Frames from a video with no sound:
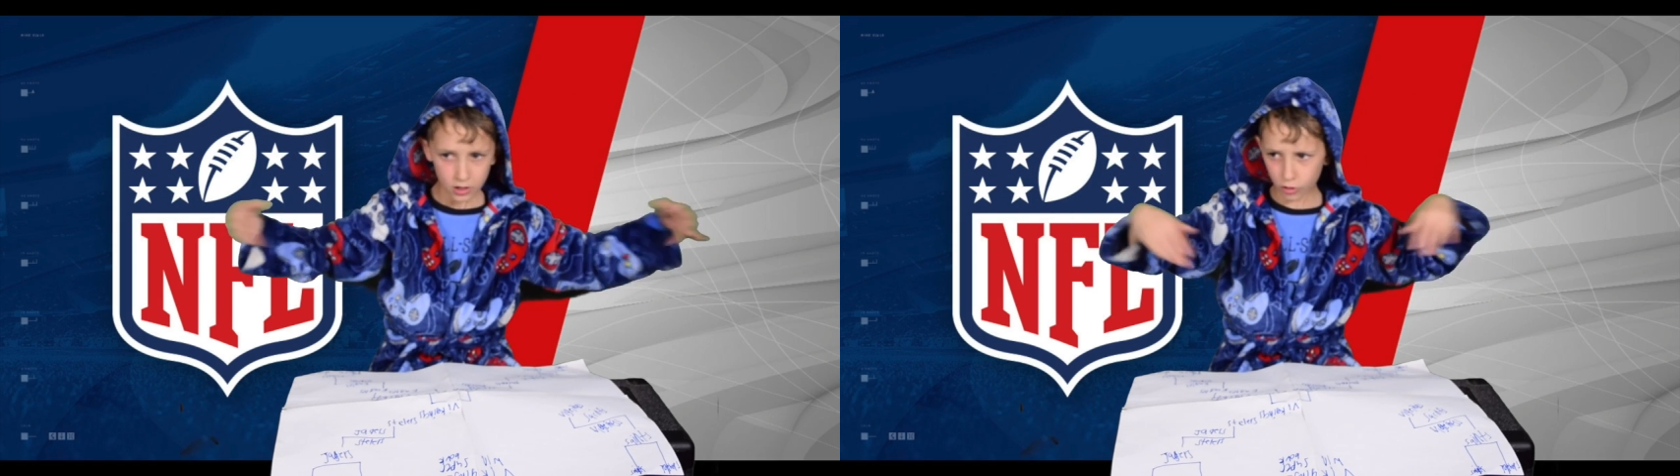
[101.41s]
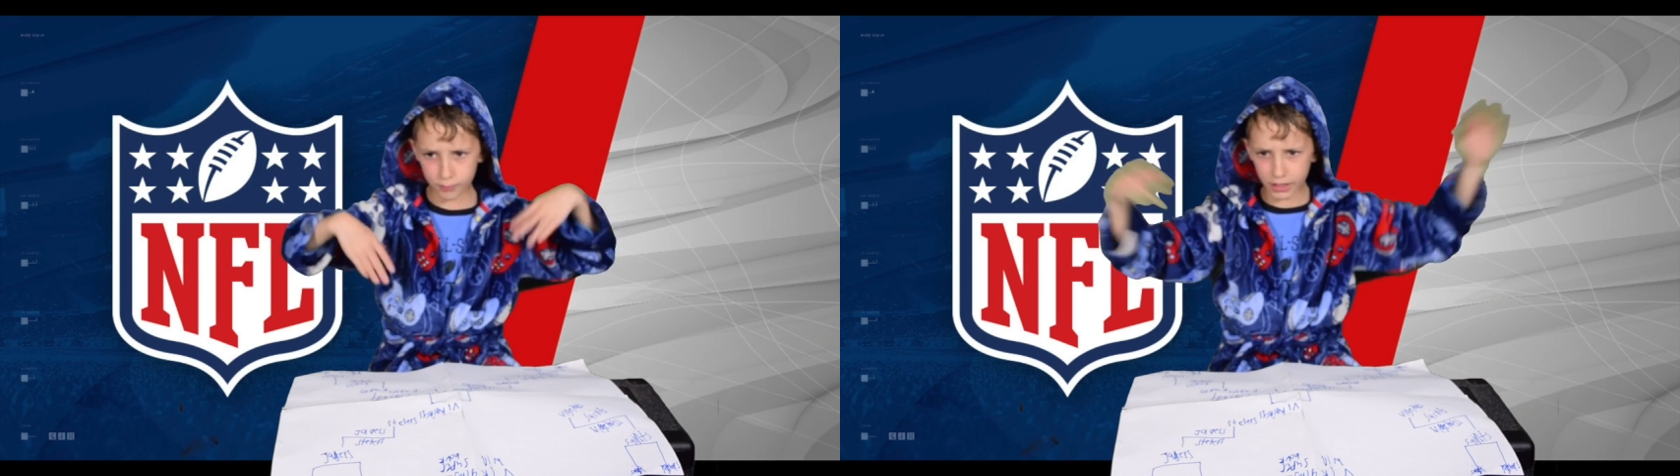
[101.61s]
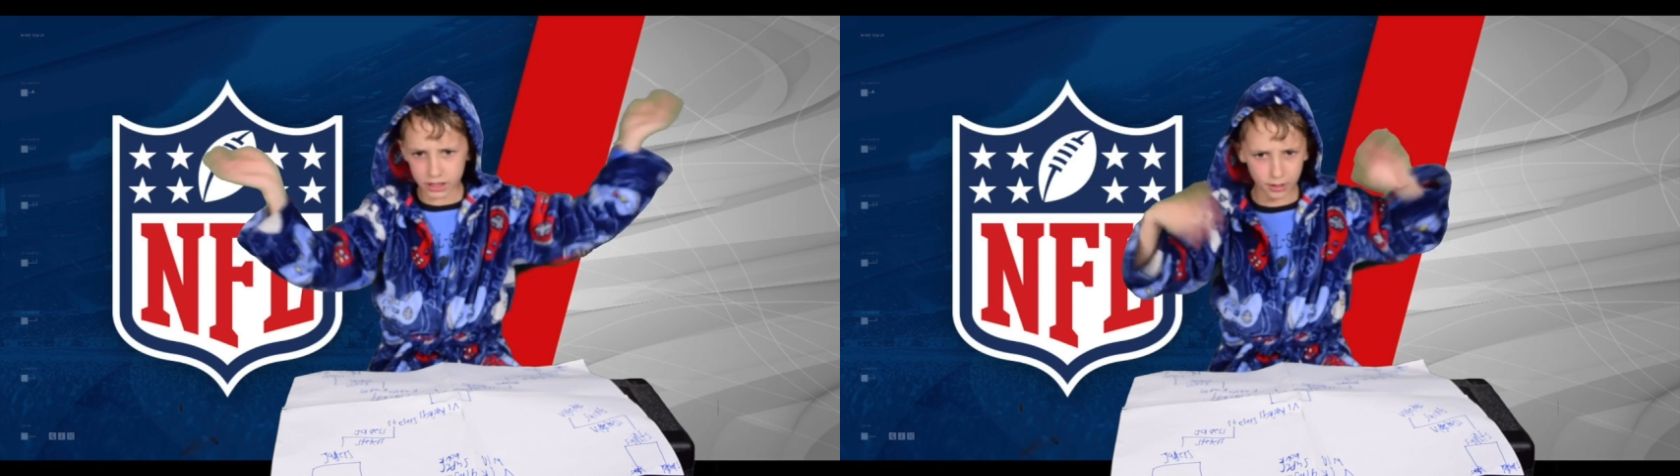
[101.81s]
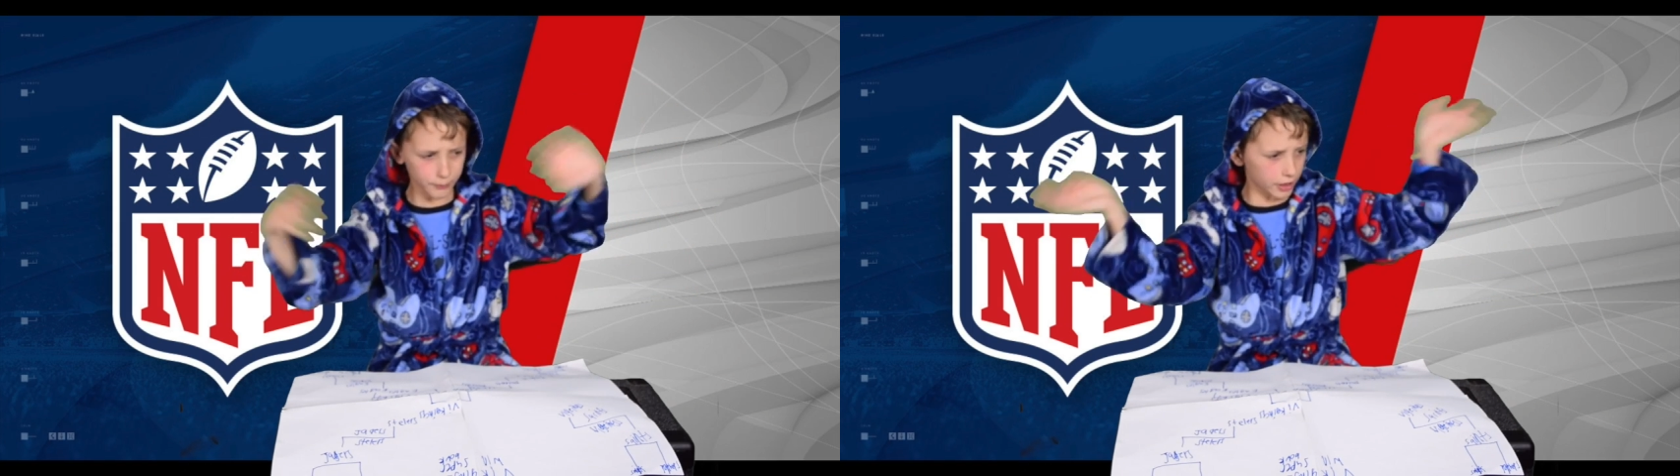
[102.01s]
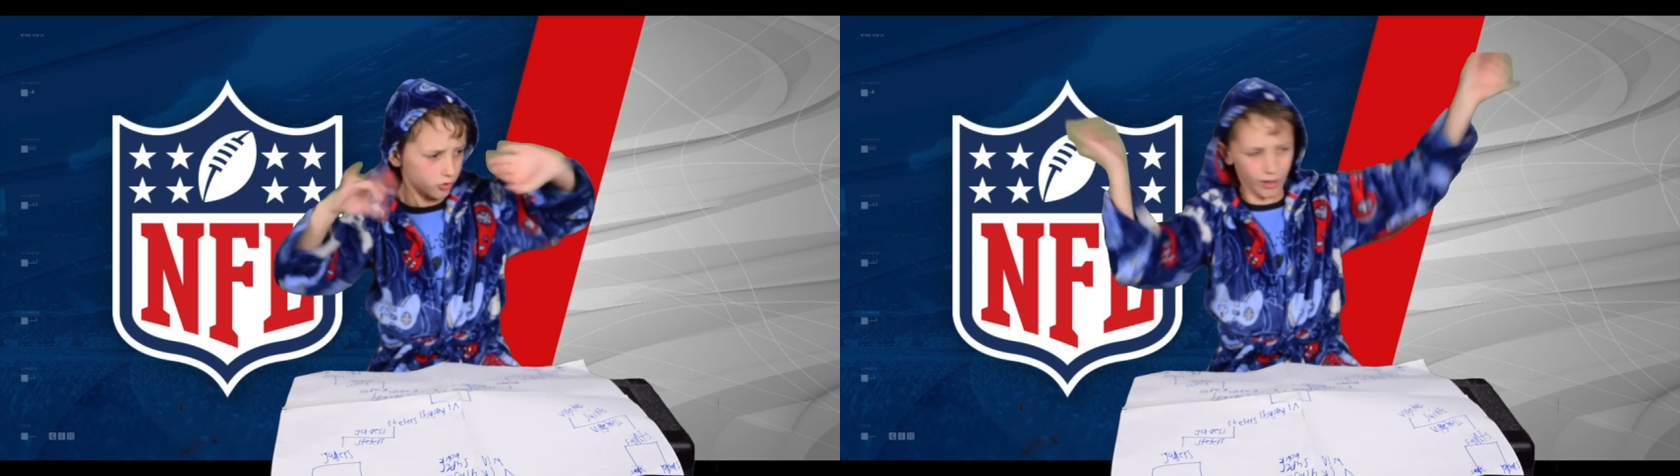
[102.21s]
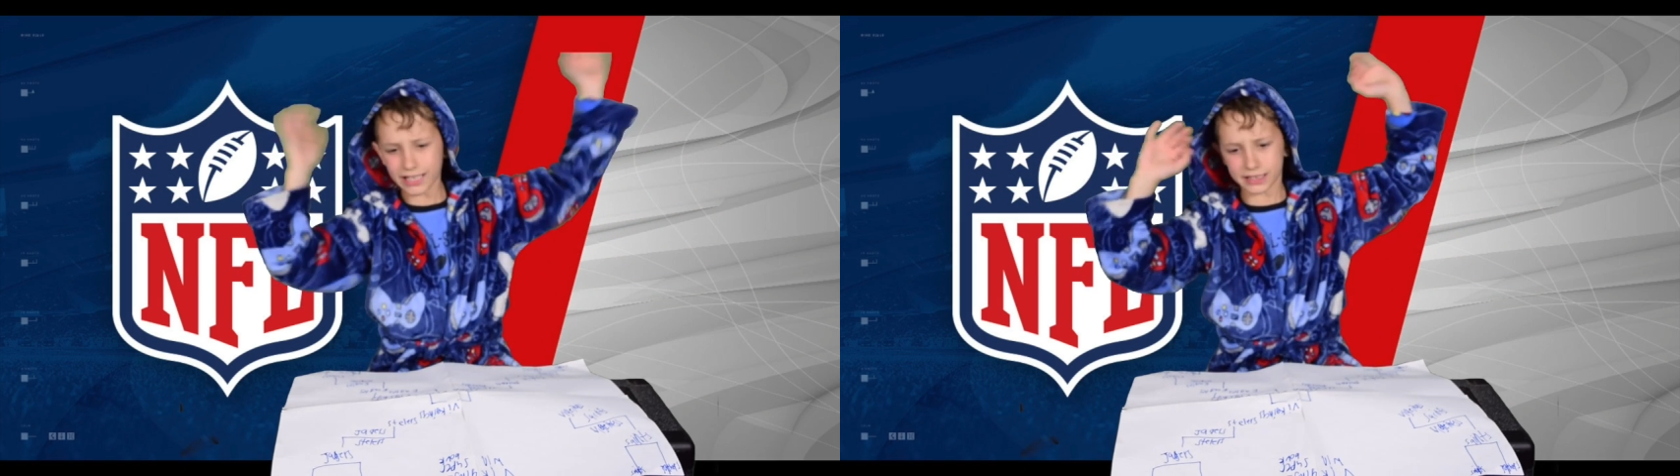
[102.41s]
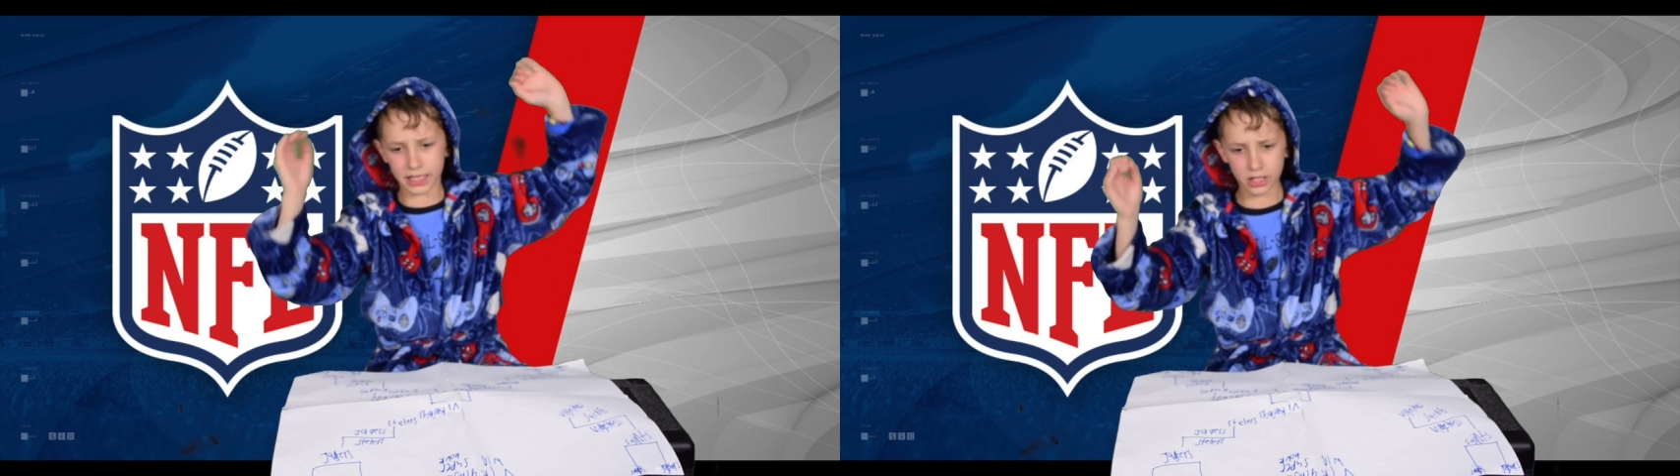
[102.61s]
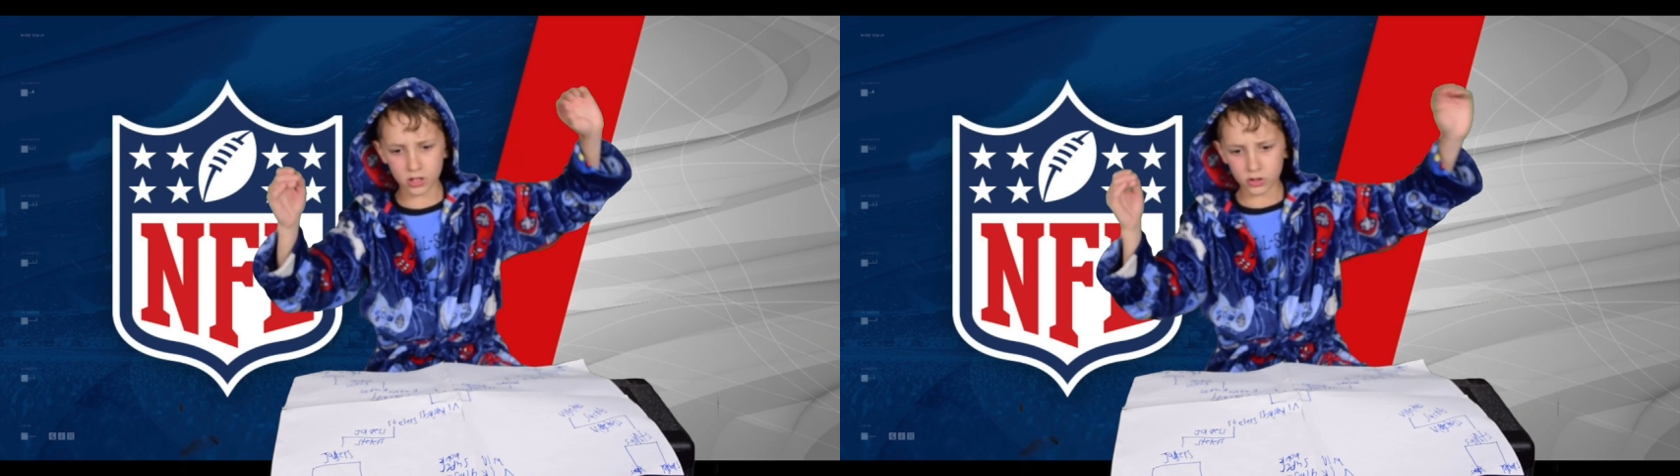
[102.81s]
would be something
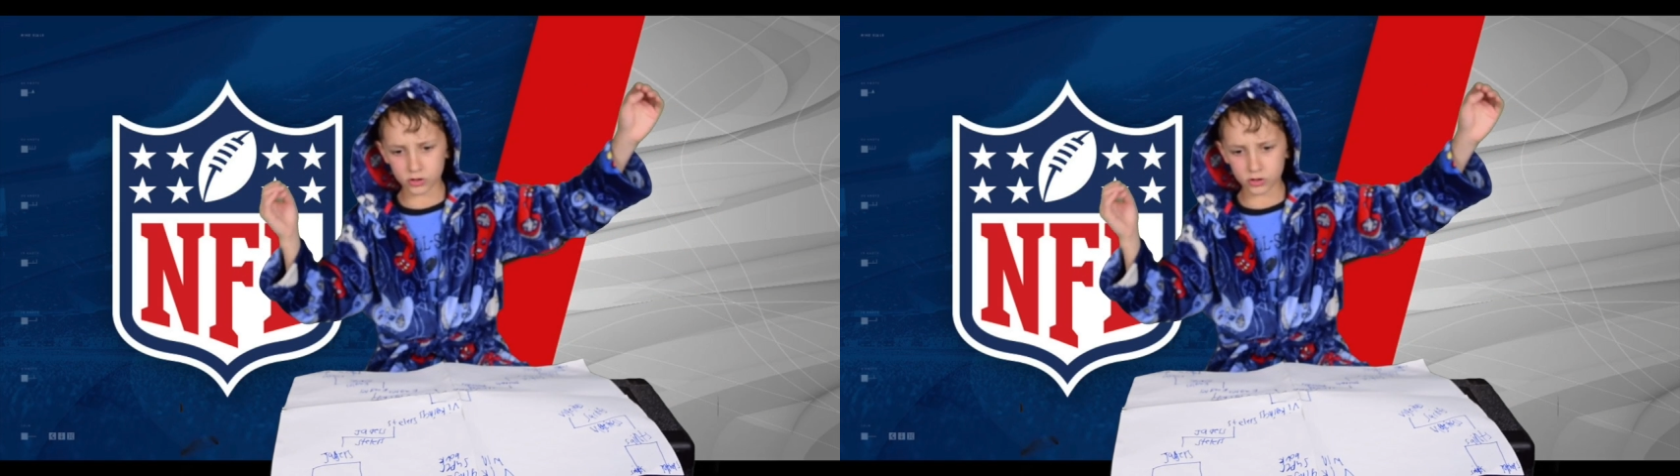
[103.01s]
crazy.